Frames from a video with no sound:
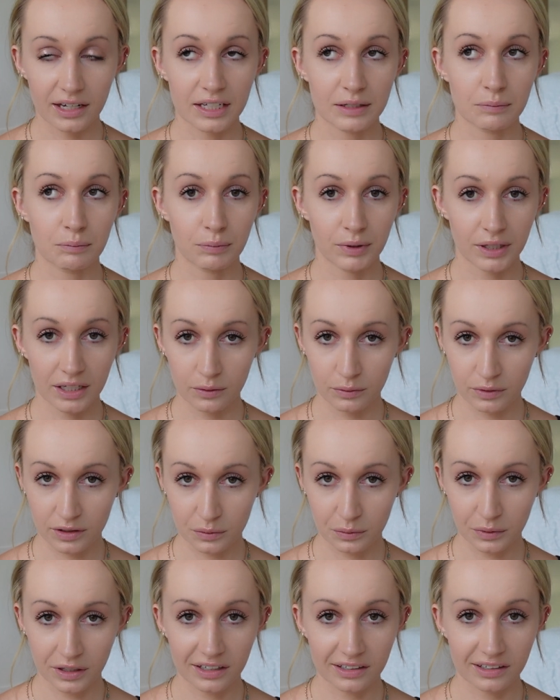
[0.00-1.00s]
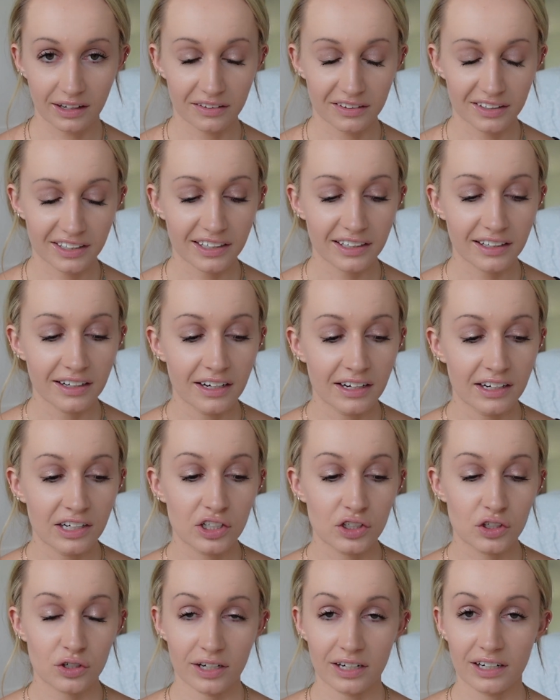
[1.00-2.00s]
and be with one another,
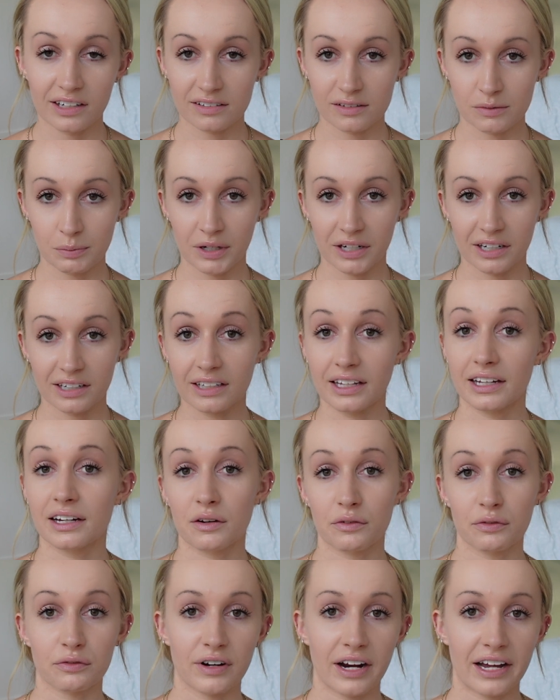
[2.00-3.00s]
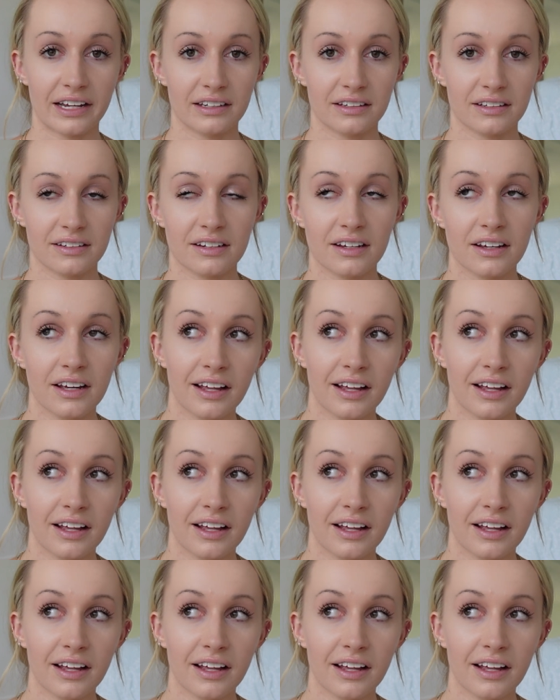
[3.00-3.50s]
treating Spirit like a friend.